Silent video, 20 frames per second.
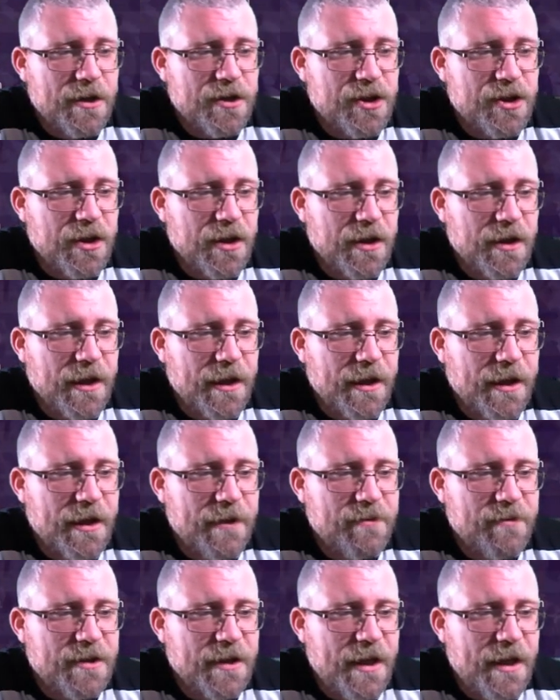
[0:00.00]
Cherky
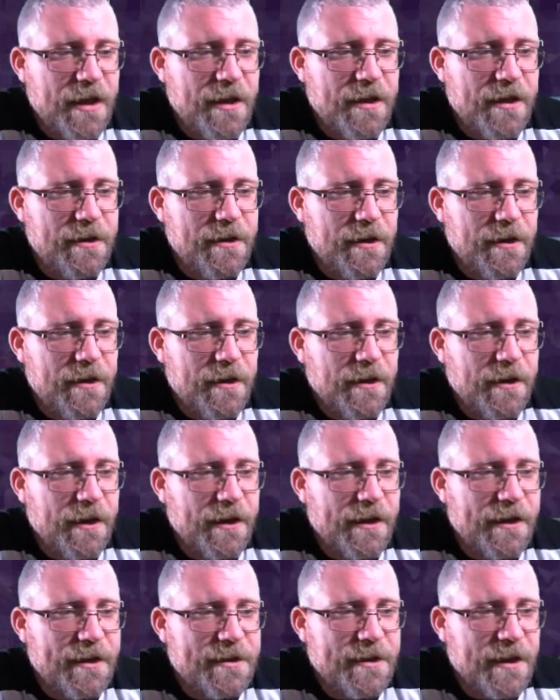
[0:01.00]
keeps it in,
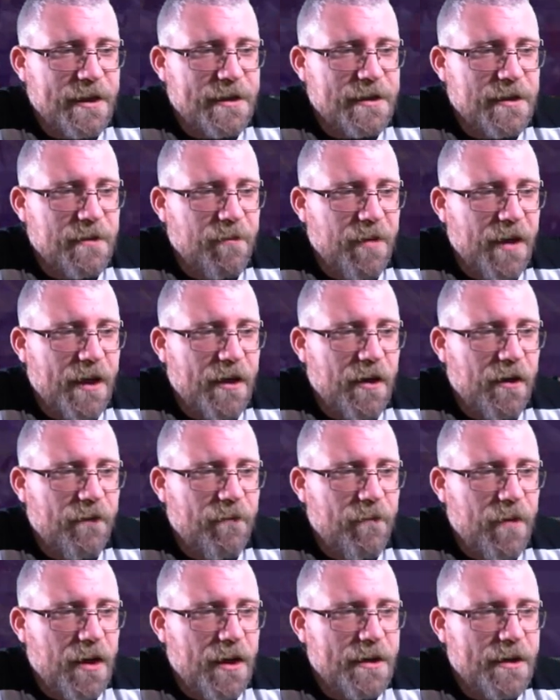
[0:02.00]
and he takes it back
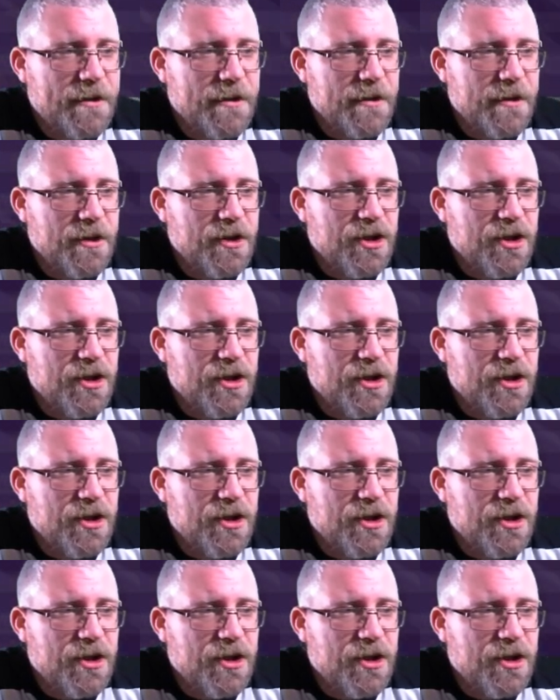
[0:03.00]
off Mighton,